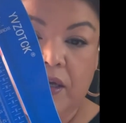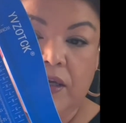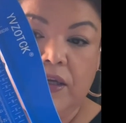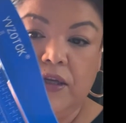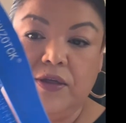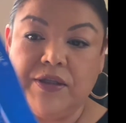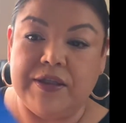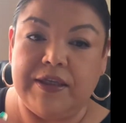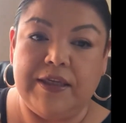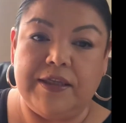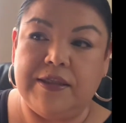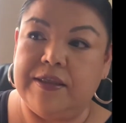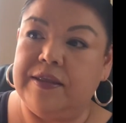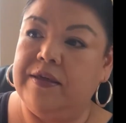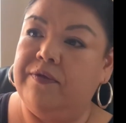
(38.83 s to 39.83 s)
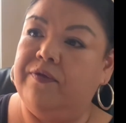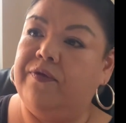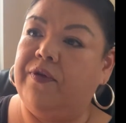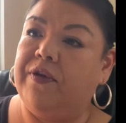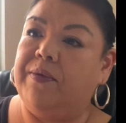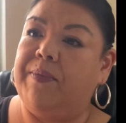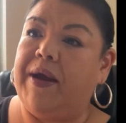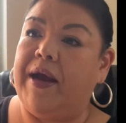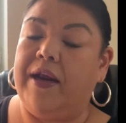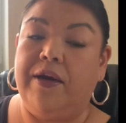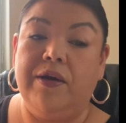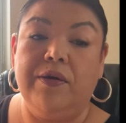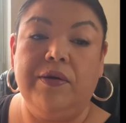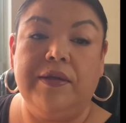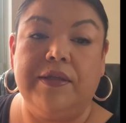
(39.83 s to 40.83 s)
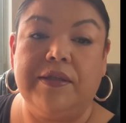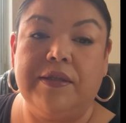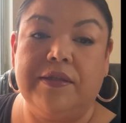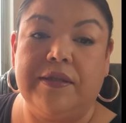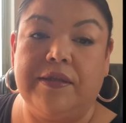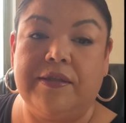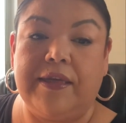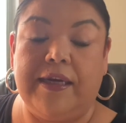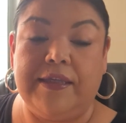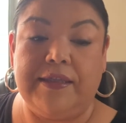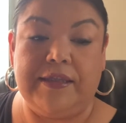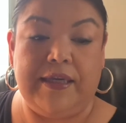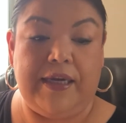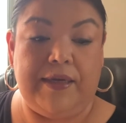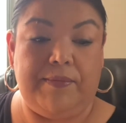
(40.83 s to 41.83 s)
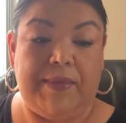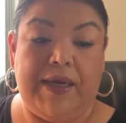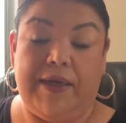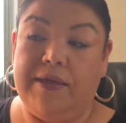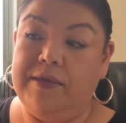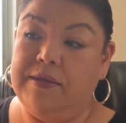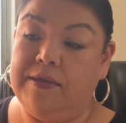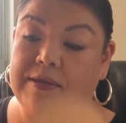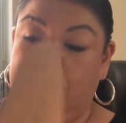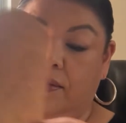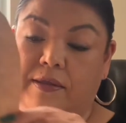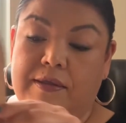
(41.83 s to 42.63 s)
use this for the pattern. This is a size 10 men's.